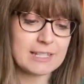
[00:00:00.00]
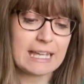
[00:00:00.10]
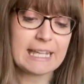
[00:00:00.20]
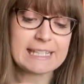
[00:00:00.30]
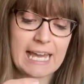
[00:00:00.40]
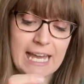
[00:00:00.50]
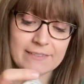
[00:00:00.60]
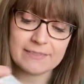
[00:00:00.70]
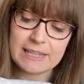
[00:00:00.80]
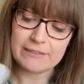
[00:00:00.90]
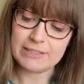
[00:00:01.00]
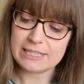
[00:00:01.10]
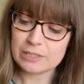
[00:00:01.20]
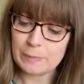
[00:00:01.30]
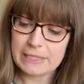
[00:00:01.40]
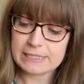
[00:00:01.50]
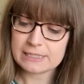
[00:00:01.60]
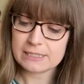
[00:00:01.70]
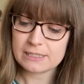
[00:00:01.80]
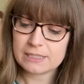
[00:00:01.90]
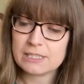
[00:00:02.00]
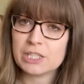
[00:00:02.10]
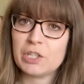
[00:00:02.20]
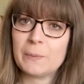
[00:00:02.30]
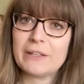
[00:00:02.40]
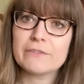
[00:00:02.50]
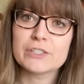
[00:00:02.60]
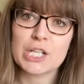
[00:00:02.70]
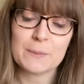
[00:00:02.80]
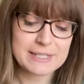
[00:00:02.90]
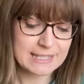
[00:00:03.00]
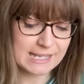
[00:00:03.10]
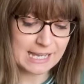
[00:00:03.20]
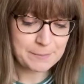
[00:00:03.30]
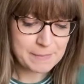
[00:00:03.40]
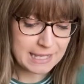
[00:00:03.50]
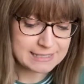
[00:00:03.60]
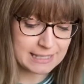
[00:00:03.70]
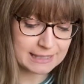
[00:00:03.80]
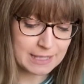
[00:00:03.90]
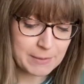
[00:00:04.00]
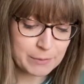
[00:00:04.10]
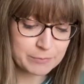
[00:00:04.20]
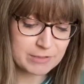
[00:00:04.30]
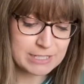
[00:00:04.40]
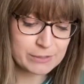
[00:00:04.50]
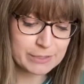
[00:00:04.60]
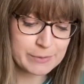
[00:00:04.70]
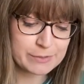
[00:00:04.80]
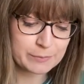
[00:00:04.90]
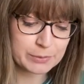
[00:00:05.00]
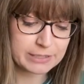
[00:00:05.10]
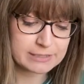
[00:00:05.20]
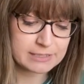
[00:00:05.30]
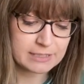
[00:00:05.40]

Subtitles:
Yeah, they're a little bit skewiff, shall we say. I may take them out and redo them at some point.